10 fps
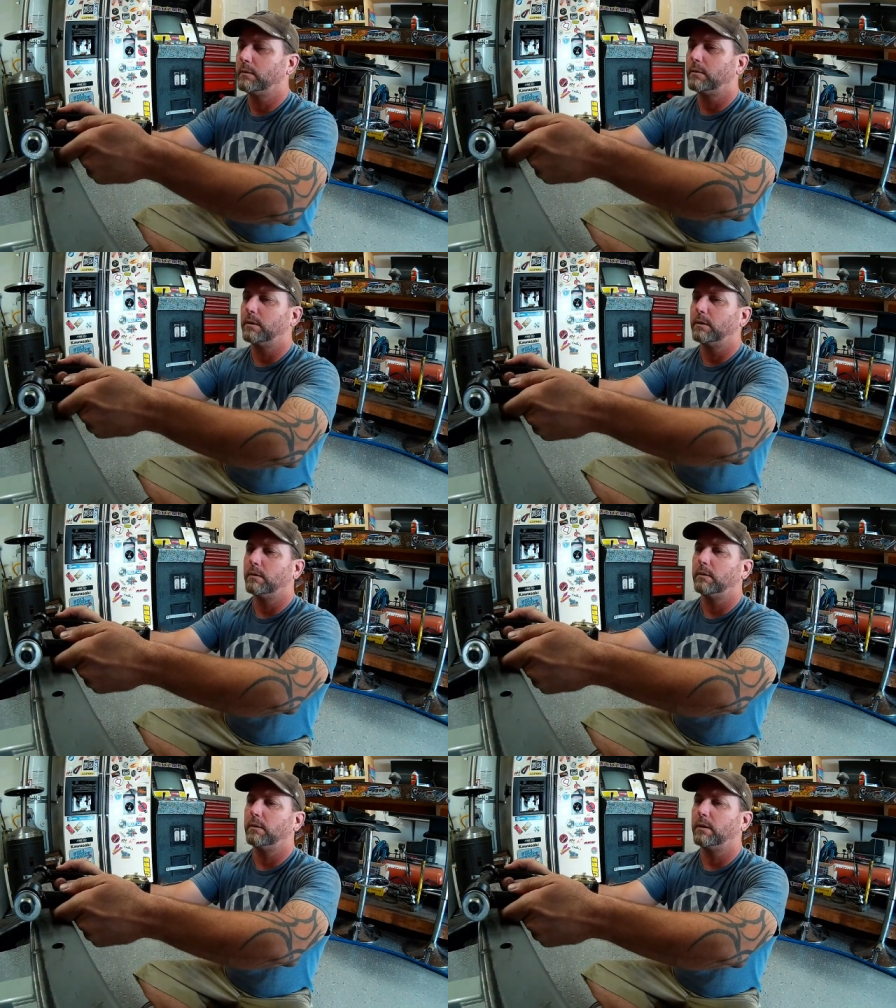
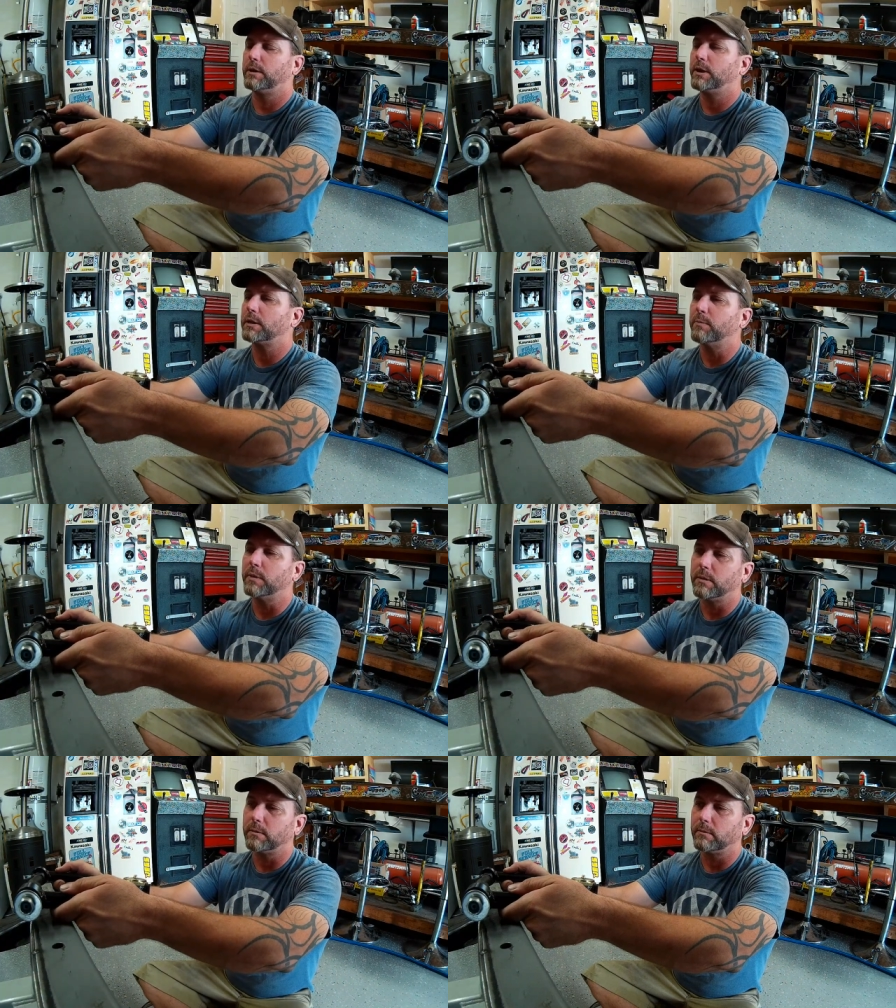the
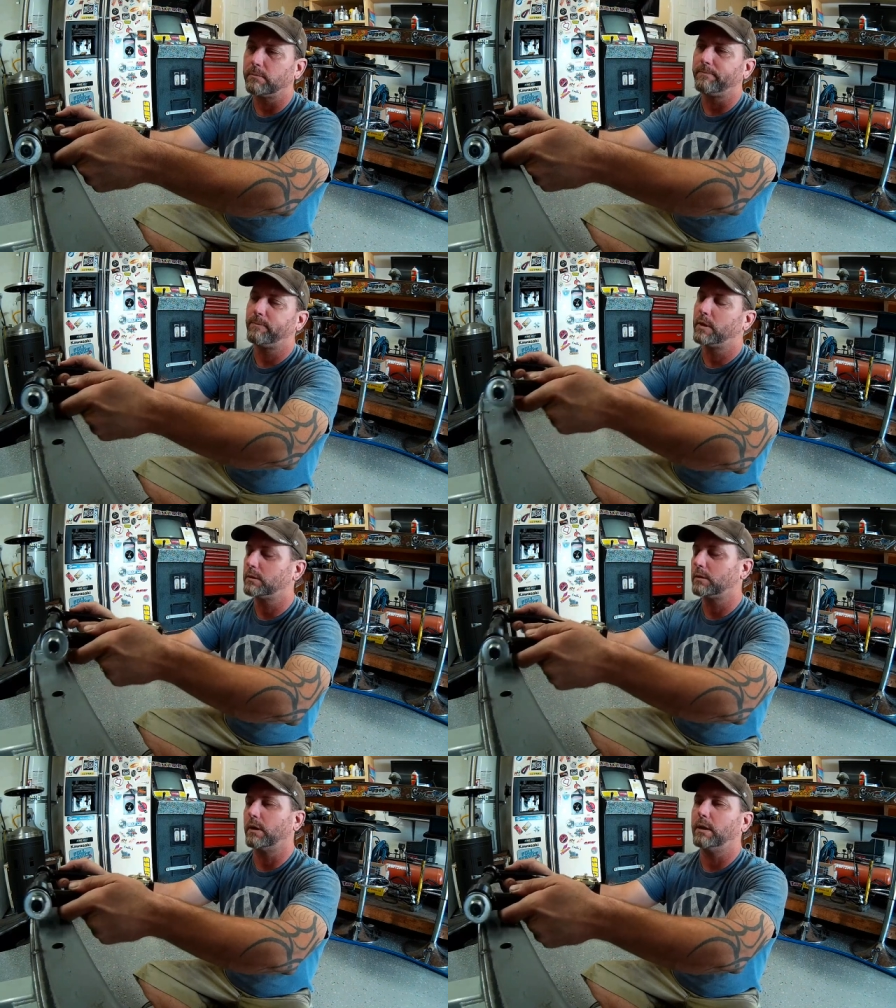adjustment.
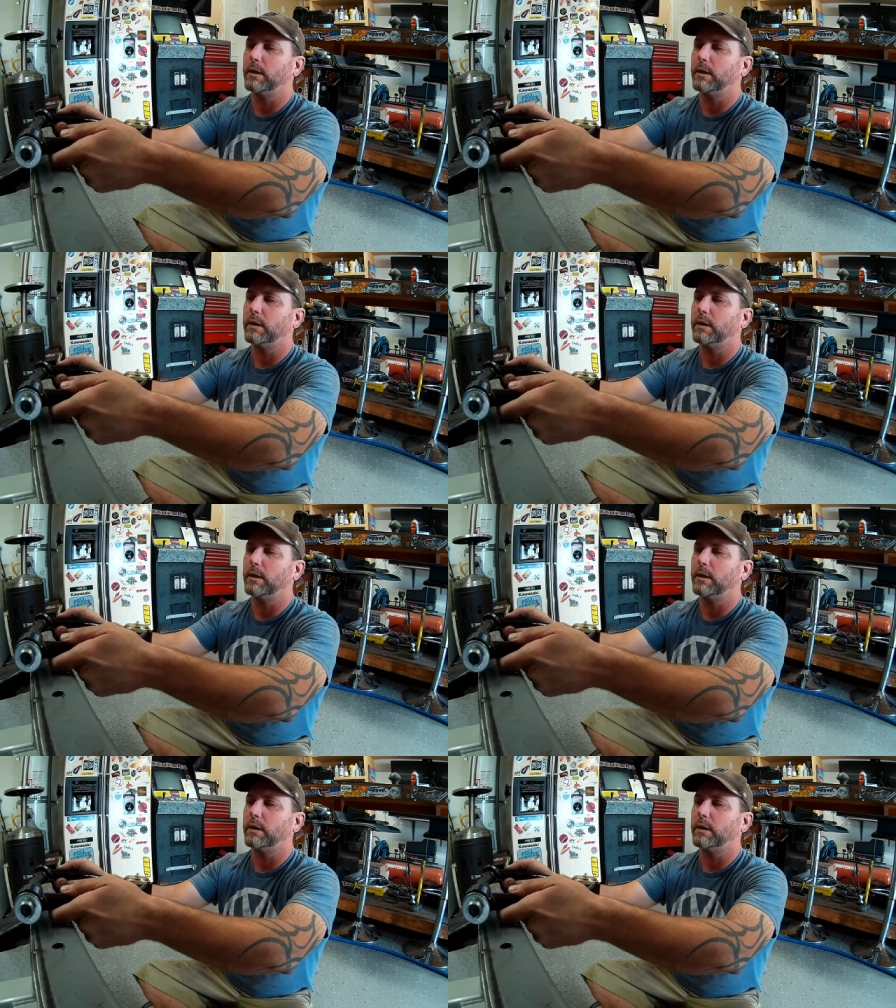Sorry,